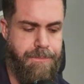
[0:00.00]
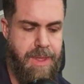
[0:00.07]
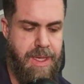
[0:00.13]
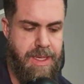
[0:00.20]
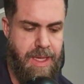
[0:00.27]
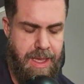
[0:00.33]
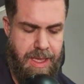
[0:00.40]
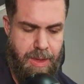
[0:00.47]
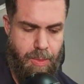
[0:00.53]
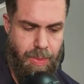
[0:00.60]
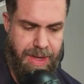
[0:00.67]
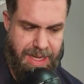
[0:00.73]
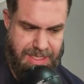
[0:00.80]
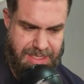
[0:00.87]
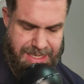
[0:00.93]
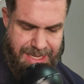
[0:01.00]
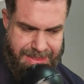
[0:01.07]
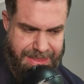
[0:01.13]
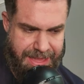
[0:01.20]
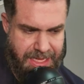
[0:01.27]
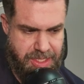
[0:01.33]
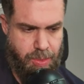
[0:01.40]
Okay, we need to get
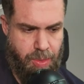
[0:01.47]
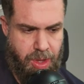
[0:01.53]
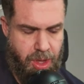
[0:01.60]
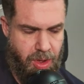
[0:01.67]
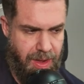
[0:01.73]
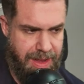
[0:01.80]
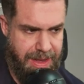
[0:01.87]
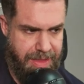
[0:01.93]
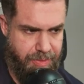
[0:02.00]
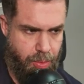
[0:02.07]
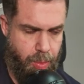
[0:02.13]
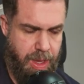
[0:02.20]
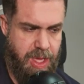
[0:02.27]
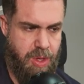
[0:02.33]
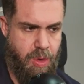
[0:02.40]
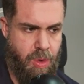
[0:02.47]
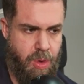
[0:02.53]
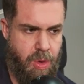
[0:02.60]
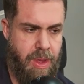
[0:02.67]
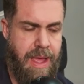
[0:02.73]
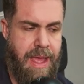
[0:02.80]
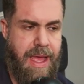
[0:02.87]
that to a high level where you're
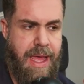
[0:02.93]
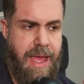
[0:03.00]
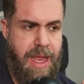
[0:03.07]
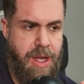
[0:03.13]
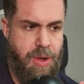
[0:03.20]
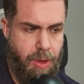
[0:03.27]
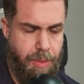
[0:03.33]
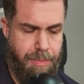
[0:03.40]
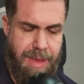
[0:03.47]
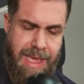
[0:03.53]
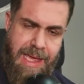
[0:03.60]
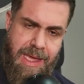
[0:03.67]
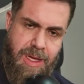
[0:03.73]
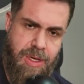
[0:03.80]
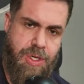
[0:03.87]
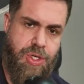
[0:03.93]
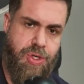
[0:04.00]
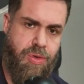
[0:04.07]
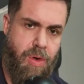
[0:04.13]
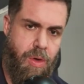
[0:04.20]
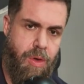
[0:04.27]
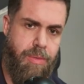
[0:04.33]
not being
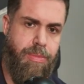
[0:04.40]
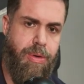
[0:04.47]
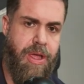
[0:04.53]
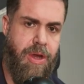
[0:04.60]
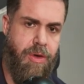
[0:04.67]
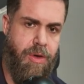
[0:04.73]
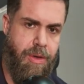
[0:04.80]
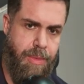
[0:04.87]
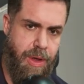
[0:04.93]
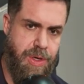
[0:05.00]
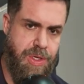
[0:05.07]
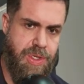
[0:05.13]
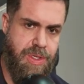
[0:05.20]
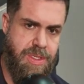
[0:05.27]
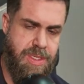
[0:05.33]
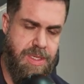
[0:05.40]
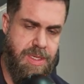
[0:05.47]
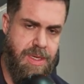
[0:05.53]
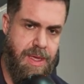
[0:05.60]
controlled by your emotions,